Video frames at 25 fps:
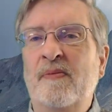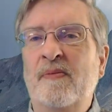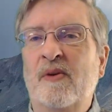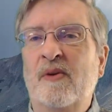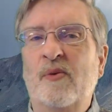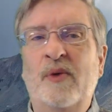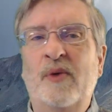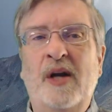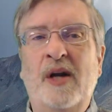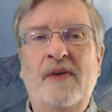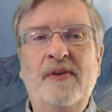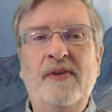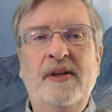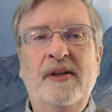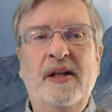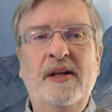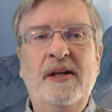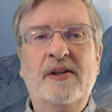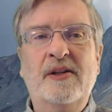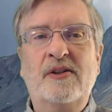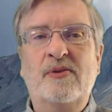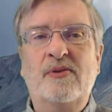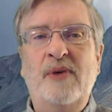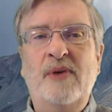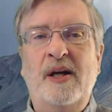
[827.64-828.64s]
When everything
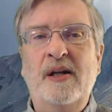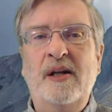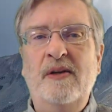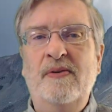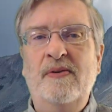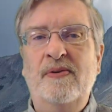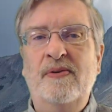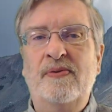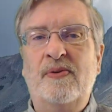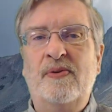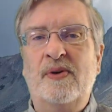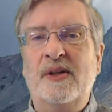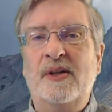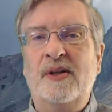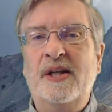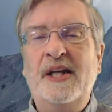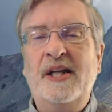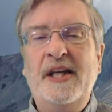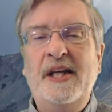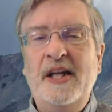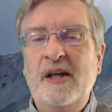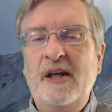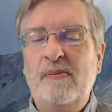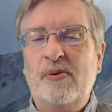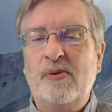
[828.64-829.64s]
is ready for the
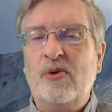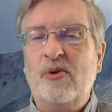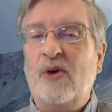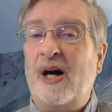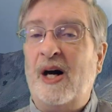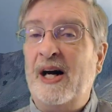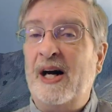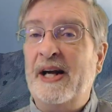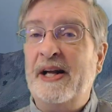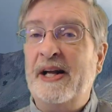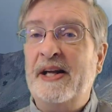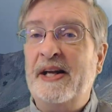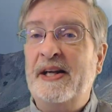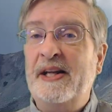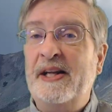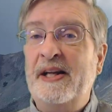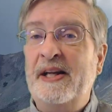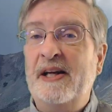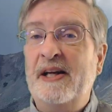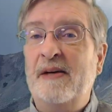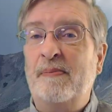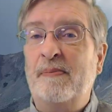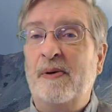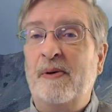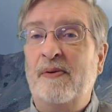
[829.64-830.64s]
Hebrew
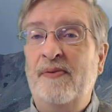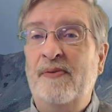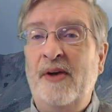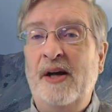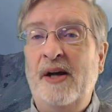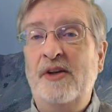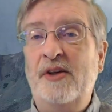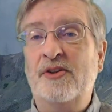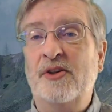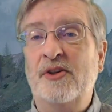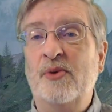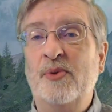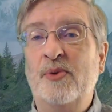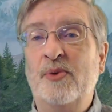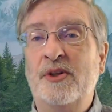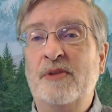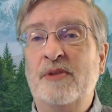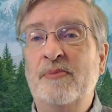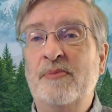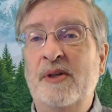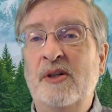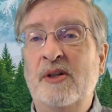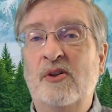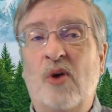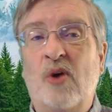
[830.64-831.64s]
idea of perfection, which
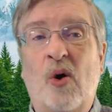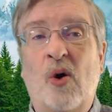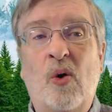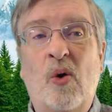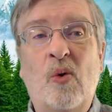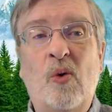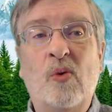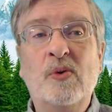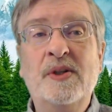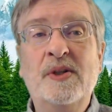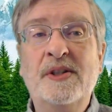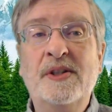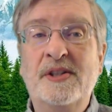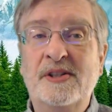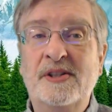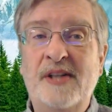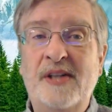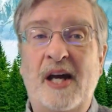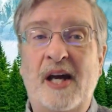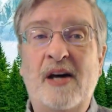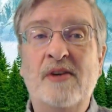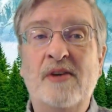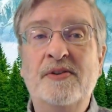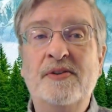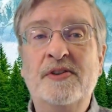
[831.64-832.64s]
means wholeness,
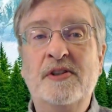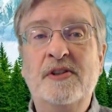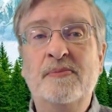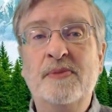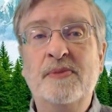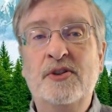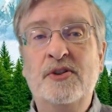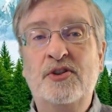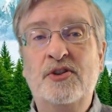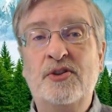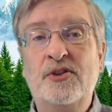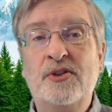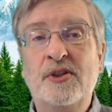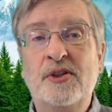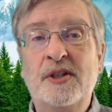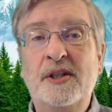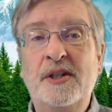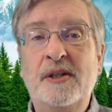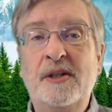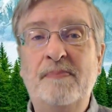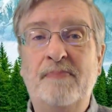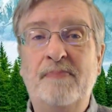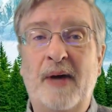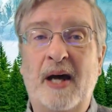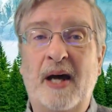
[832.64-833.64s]
soundness,
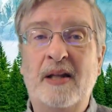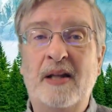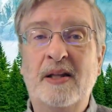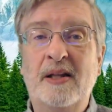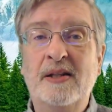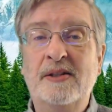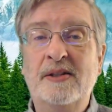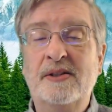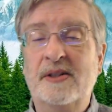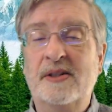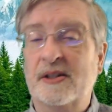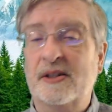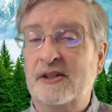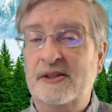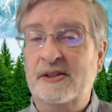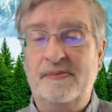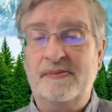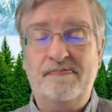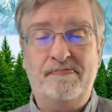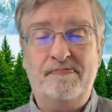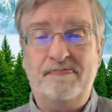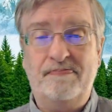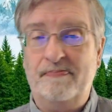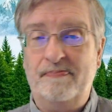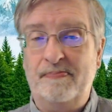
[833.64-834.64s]
maturity, balanced, a,
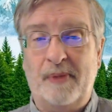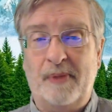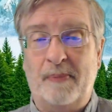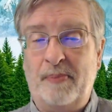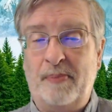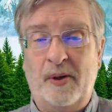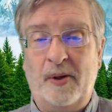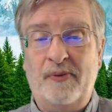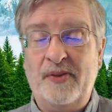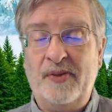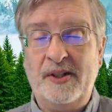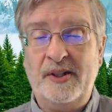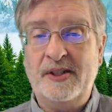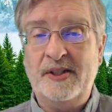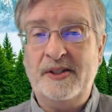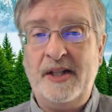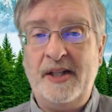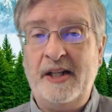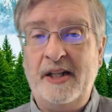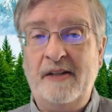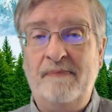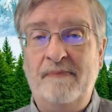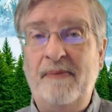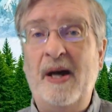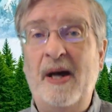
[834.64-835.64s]
a perfect
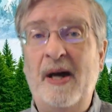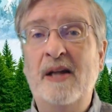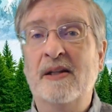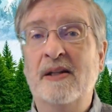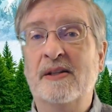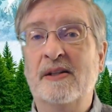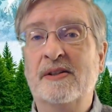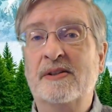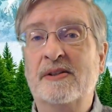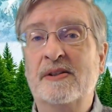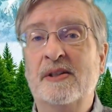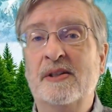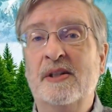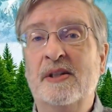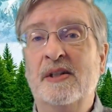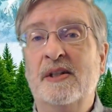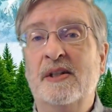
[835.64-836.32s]
state of balance,